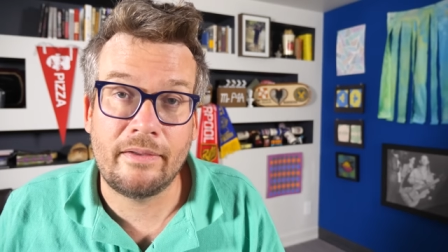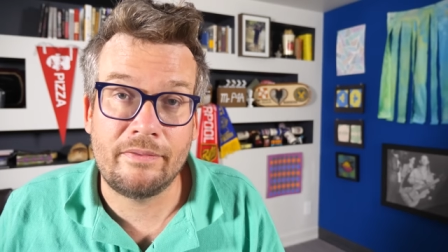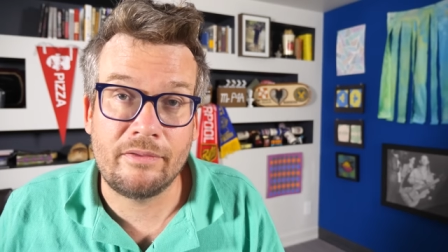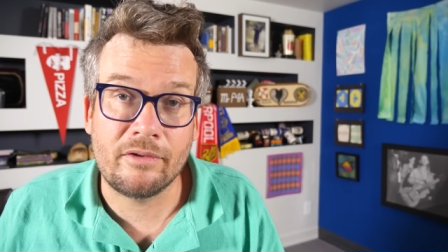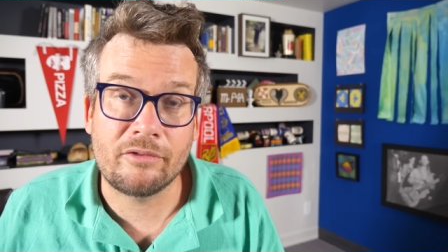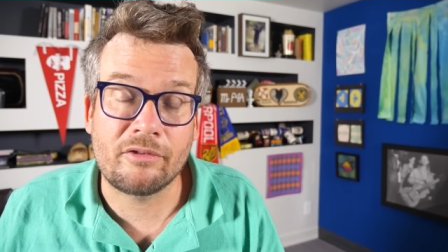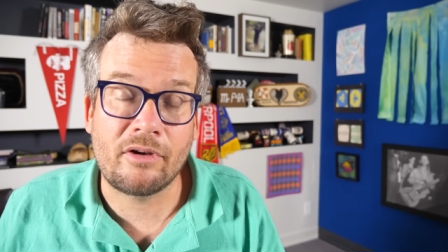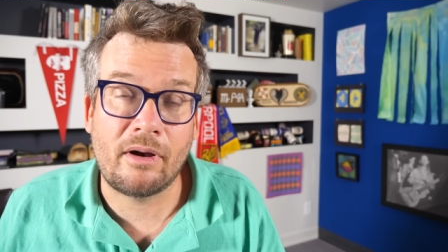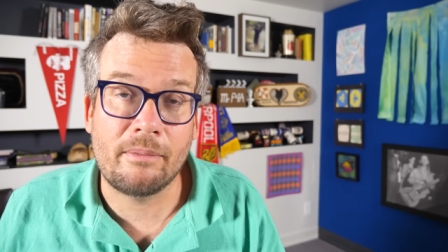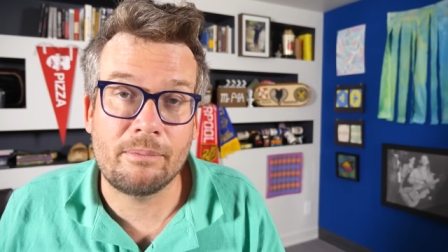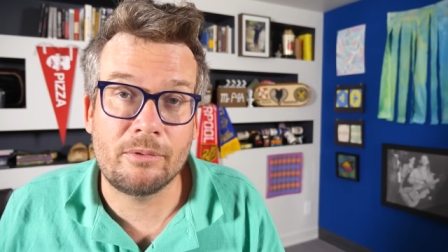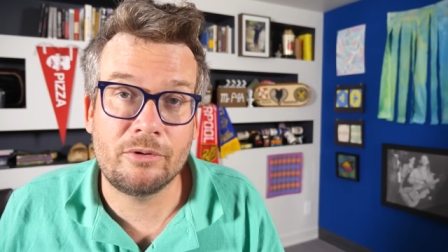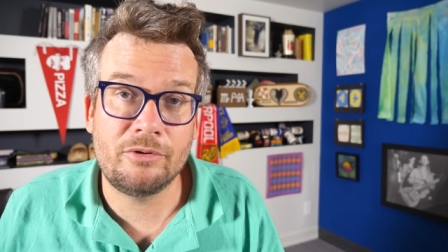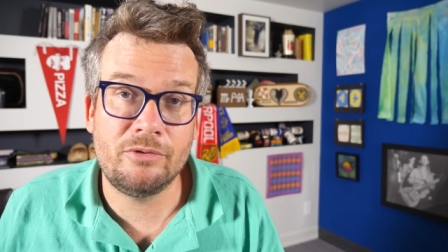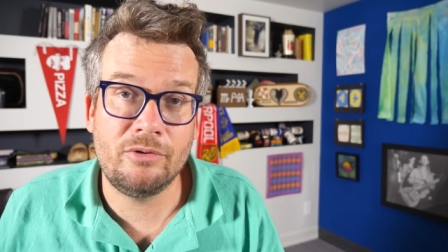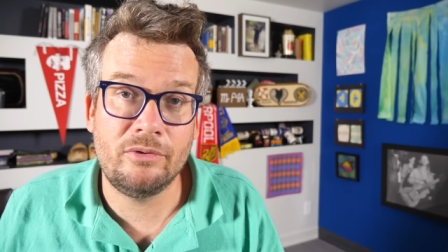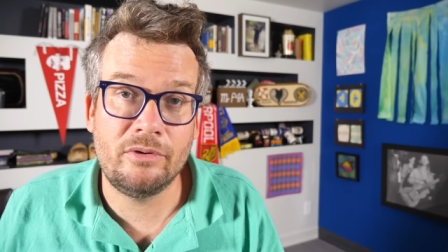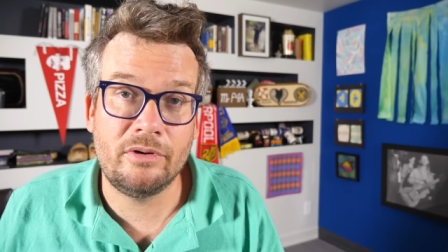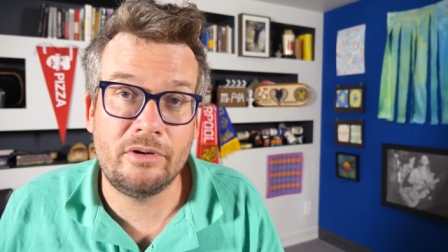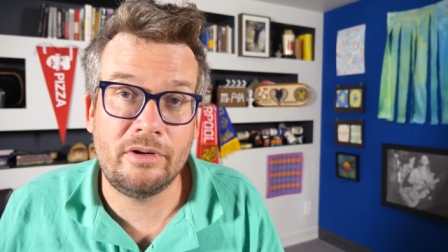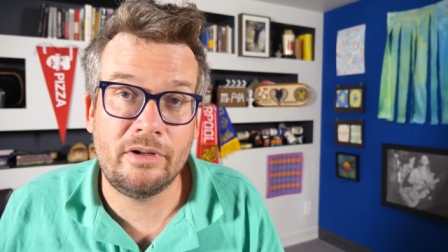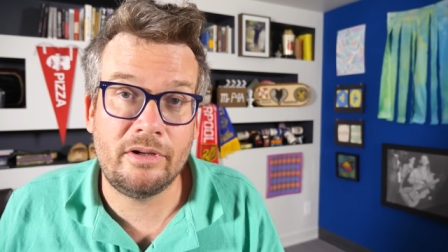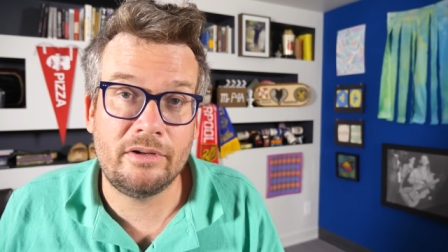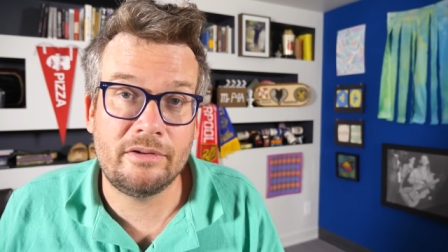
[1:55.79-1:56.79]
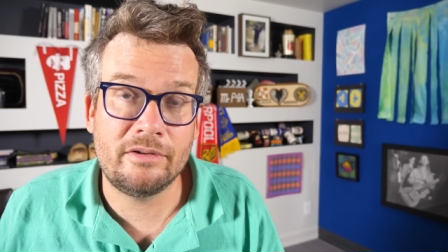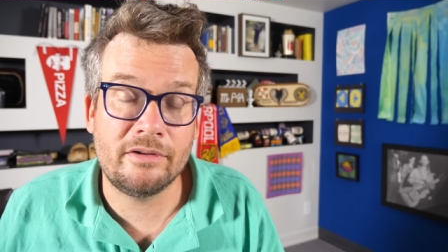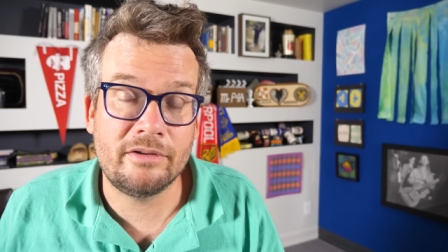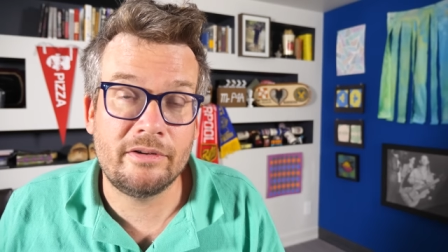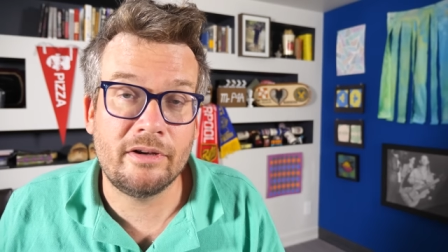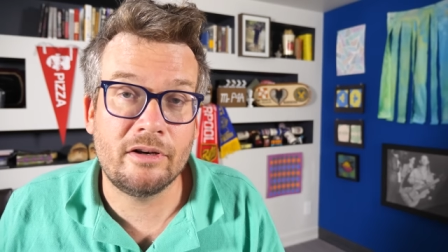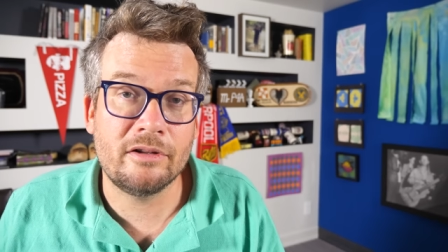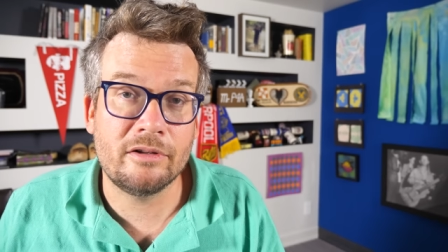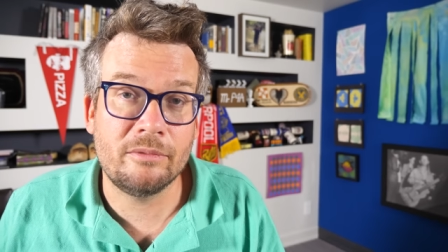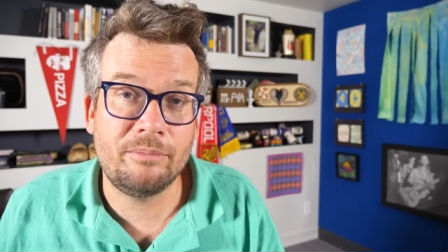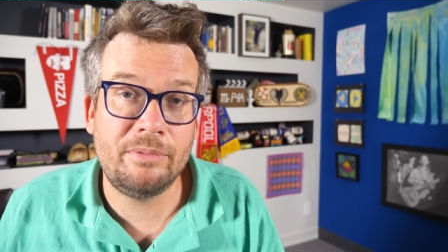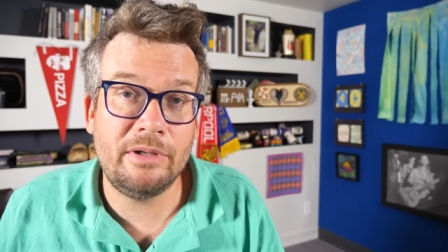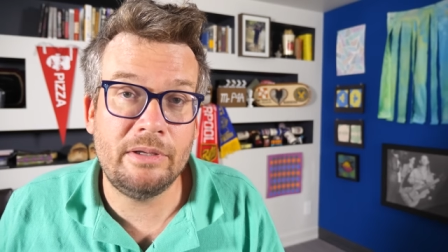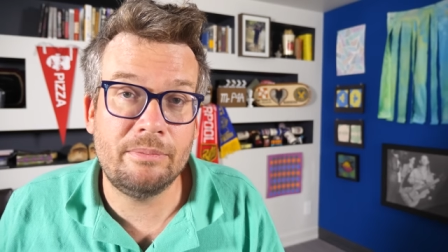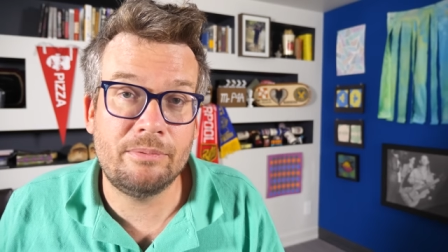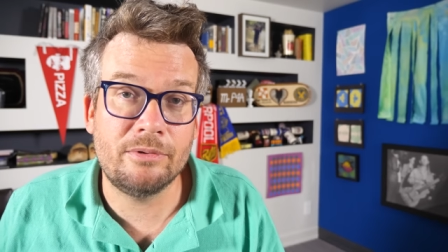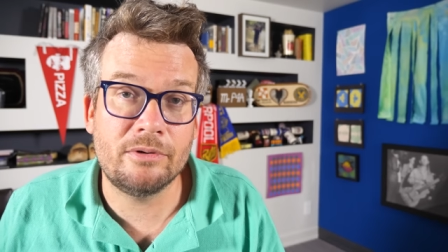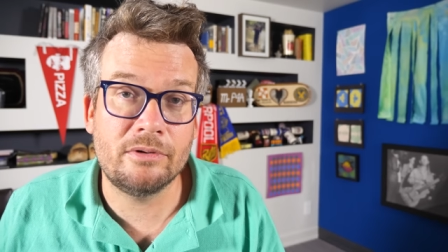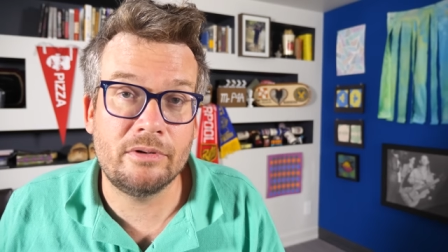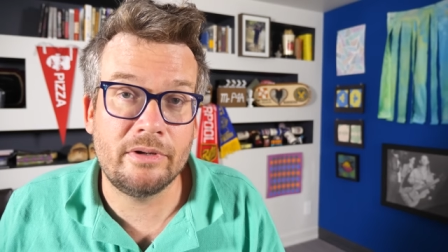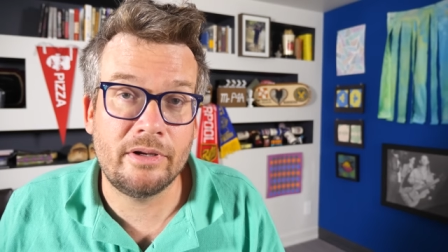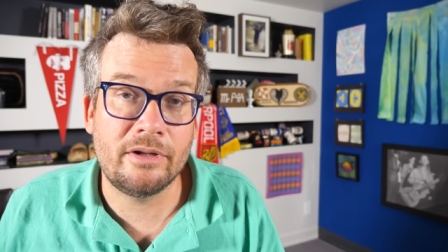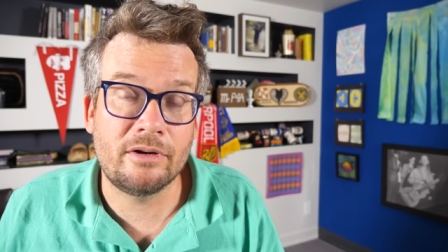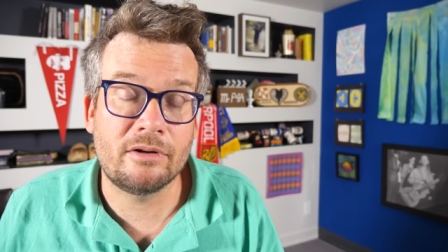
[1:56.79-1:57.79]
and this opportunity to tell the
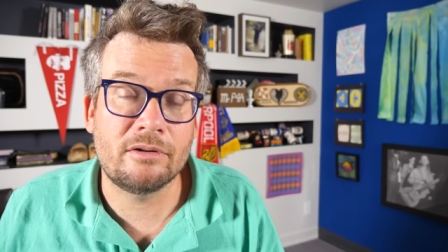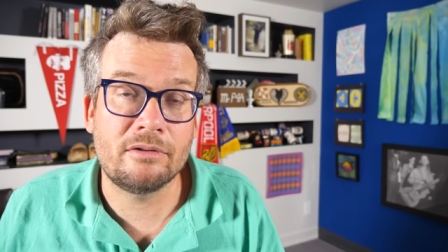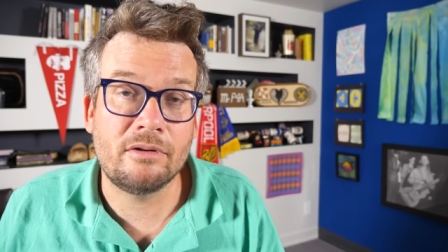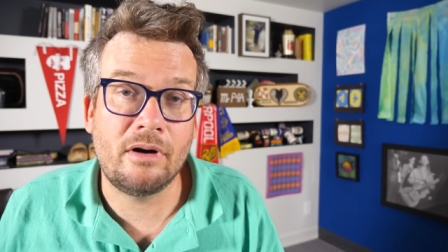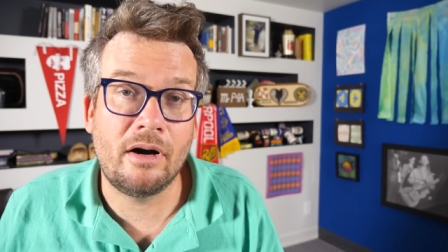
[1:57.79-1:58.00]
people in our